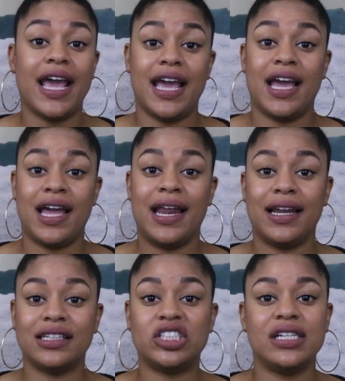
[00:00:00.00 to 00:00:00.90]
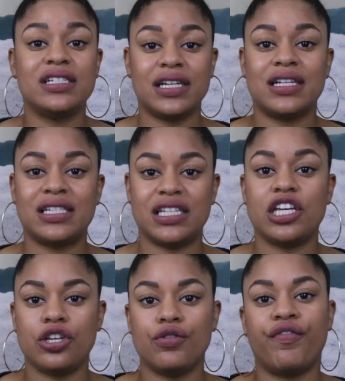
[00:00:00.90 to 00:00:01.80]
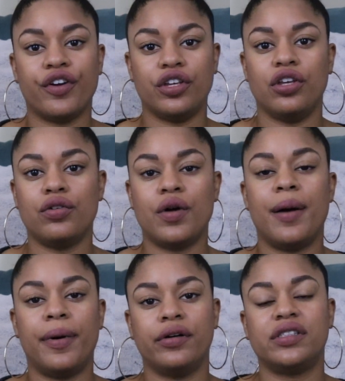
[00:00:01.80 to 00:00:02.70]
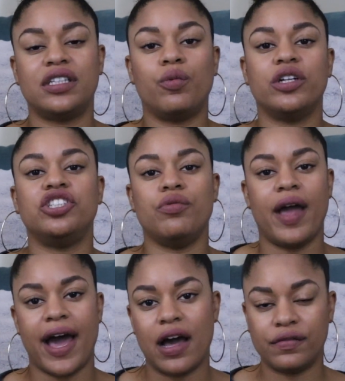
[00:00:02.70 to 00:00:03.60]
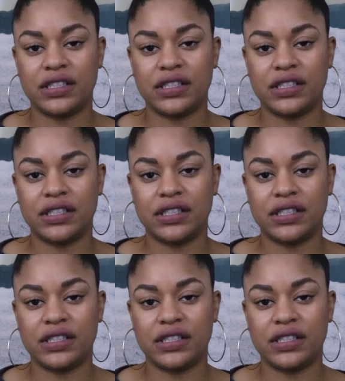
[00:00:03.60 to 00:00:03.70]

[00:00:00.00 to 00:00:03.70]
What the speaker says: and she's going to see you for you opposed to what you have.